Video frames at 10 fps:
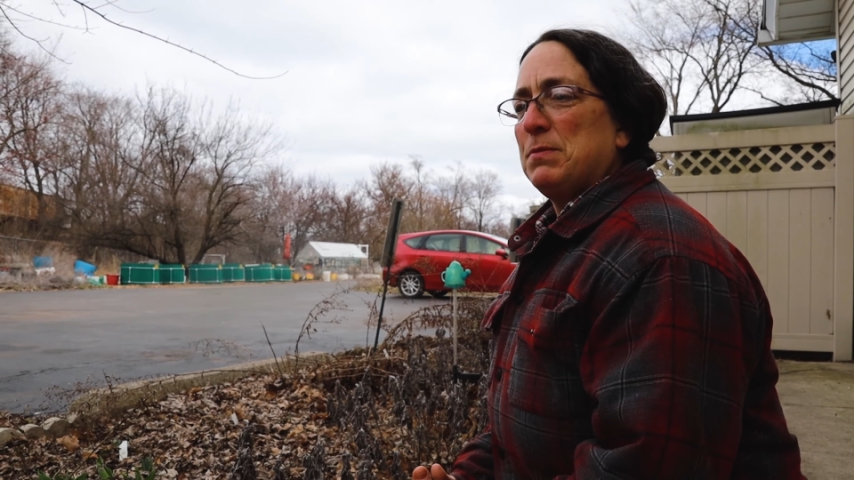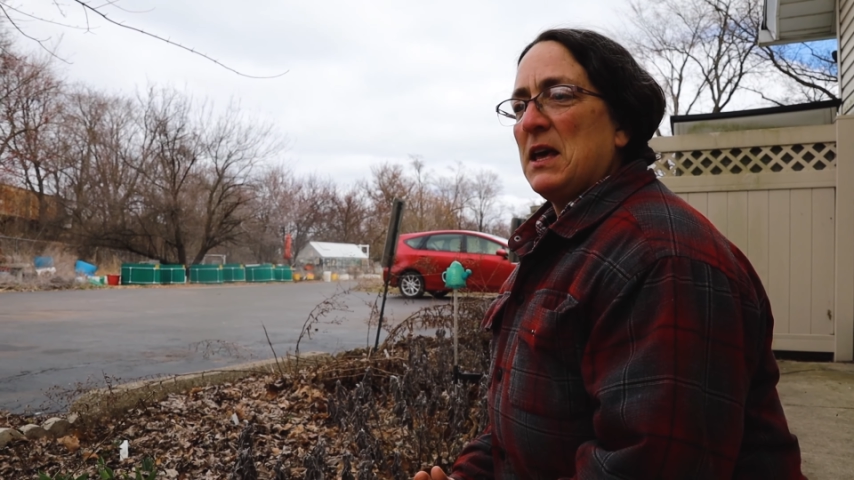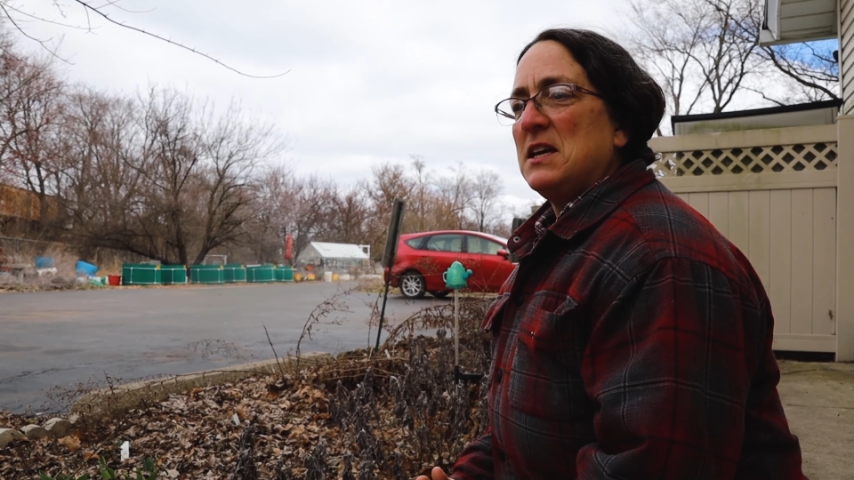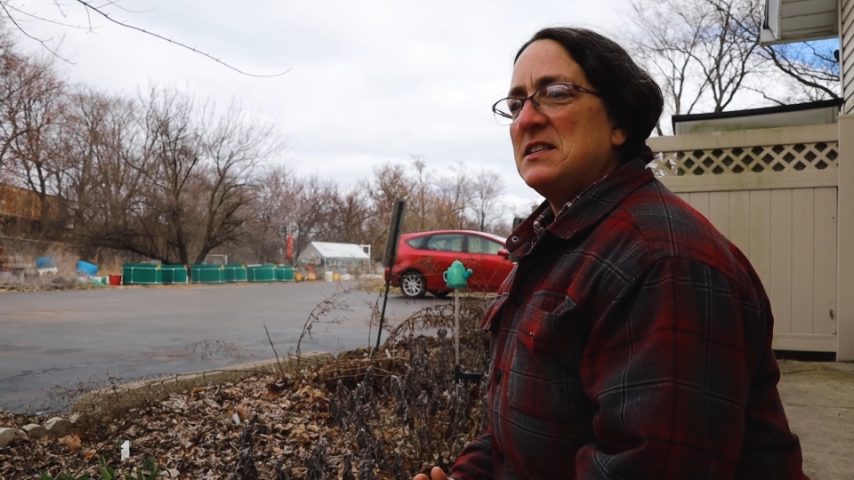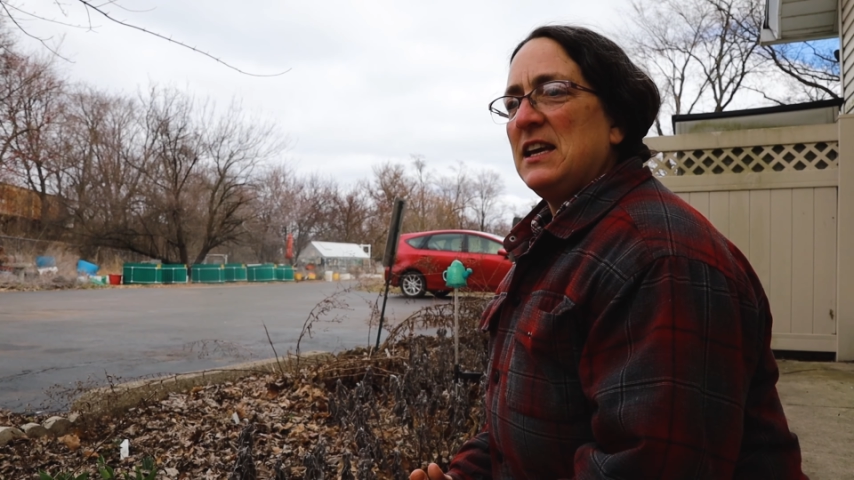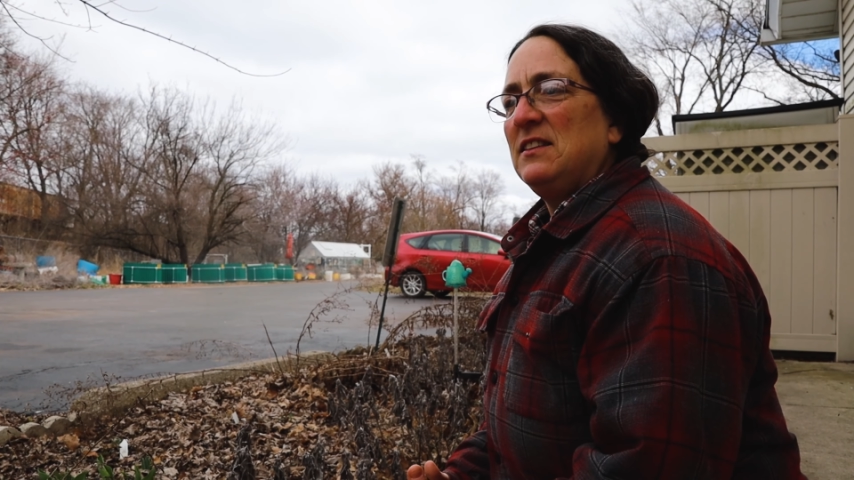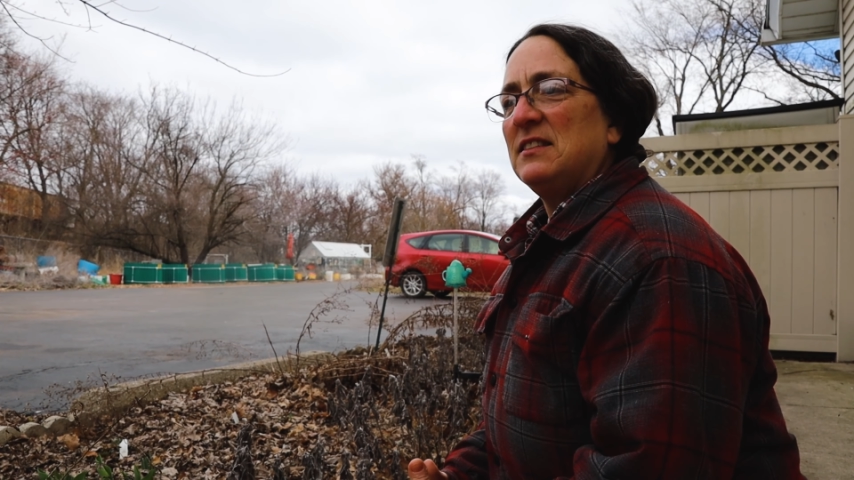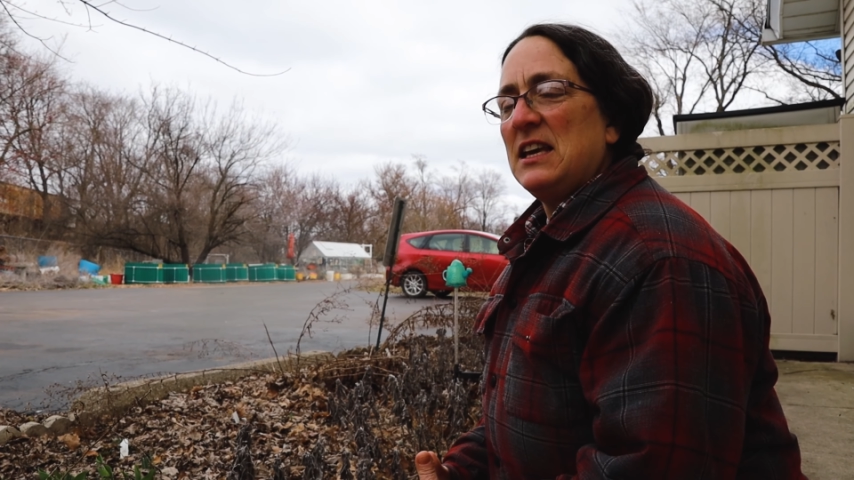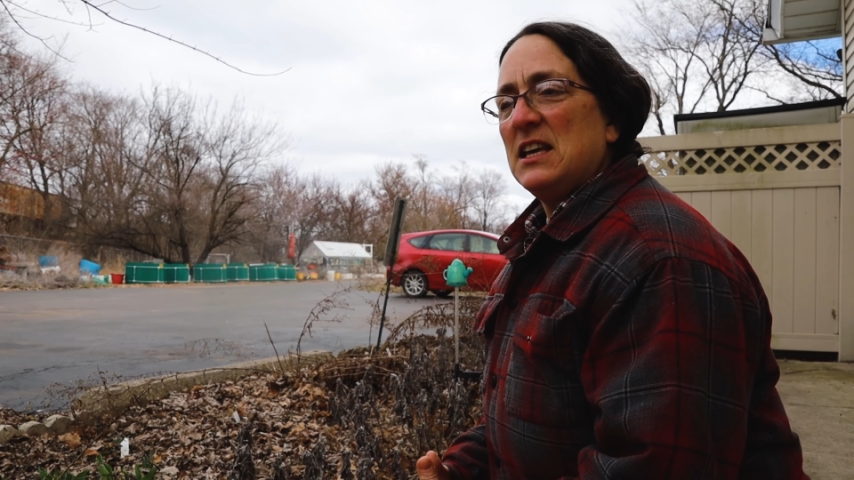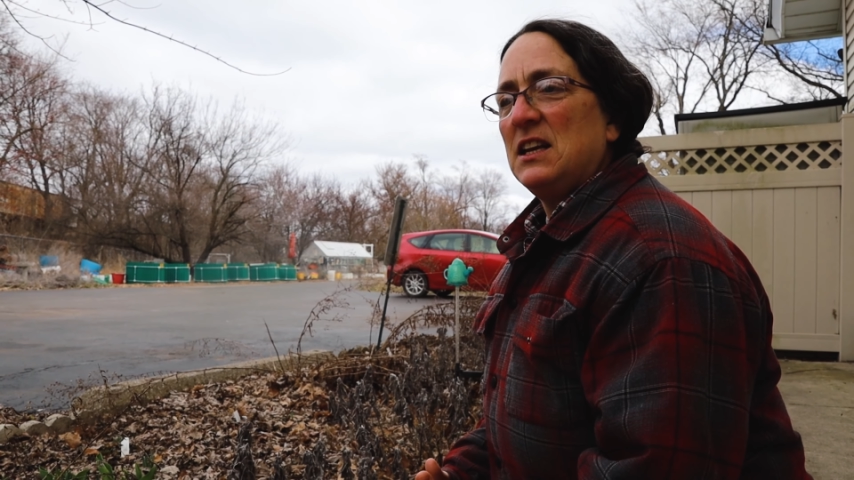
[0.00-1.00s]
plantings
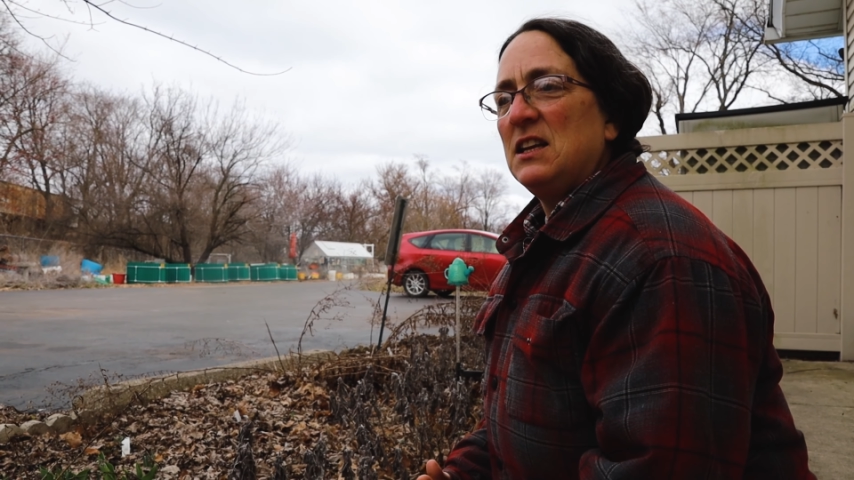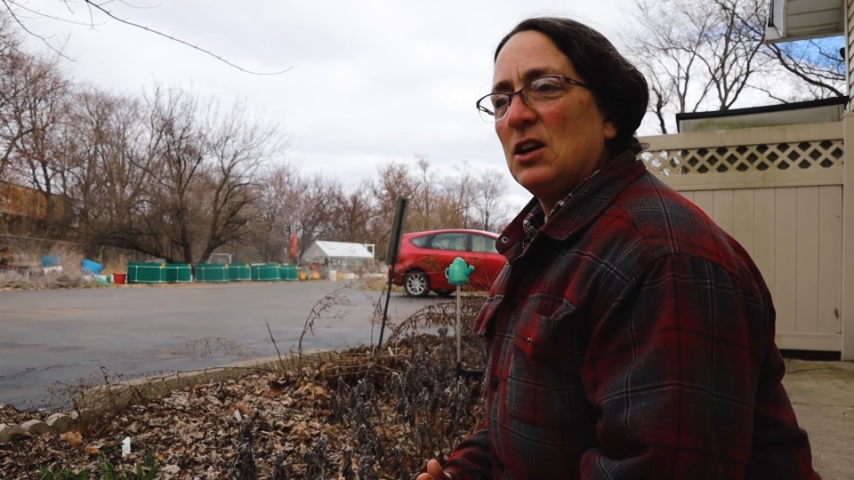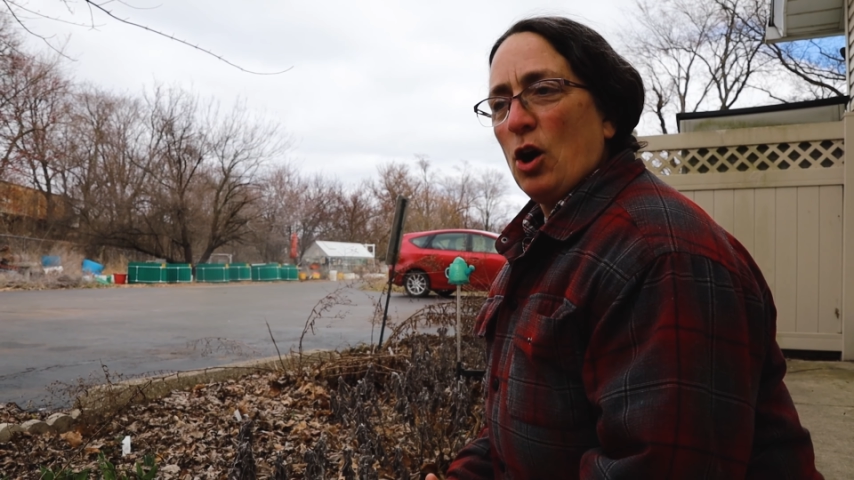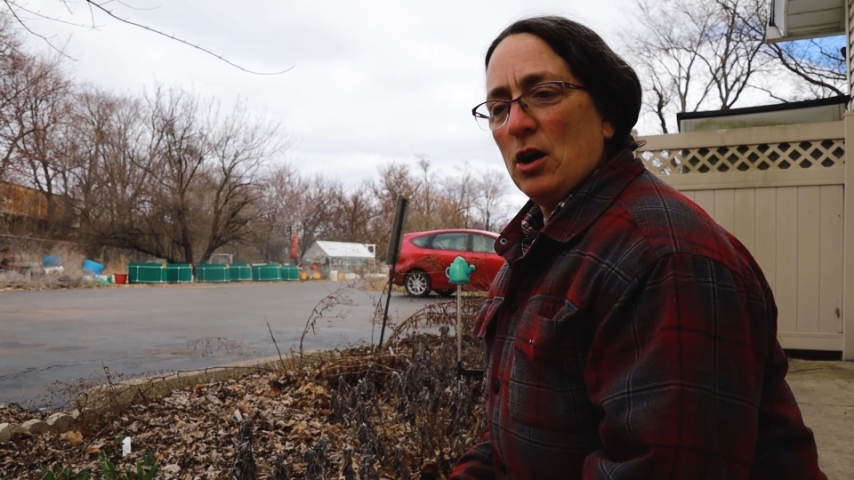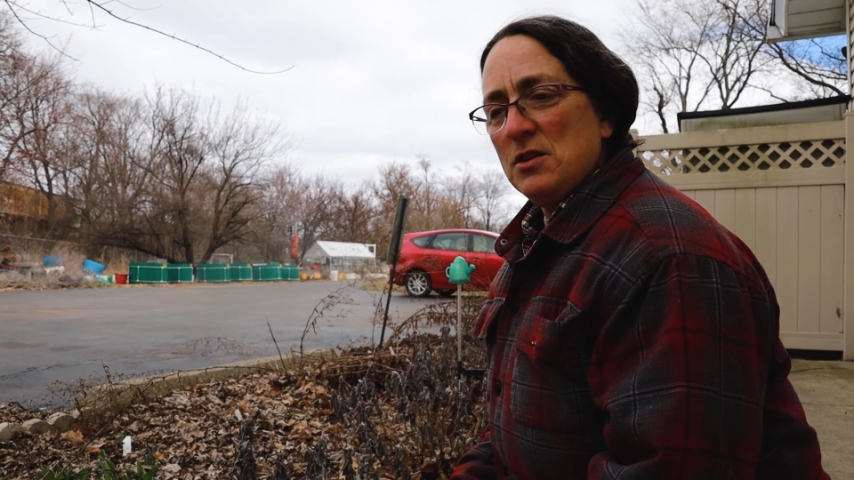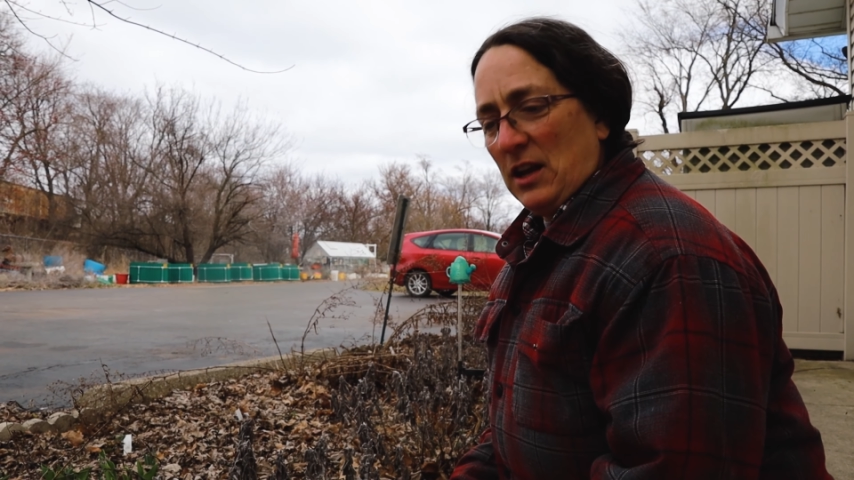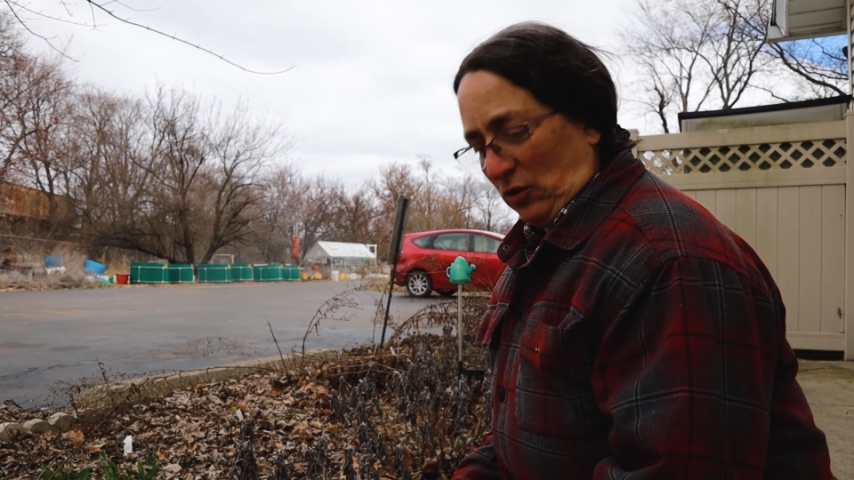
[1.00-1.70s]
in the garden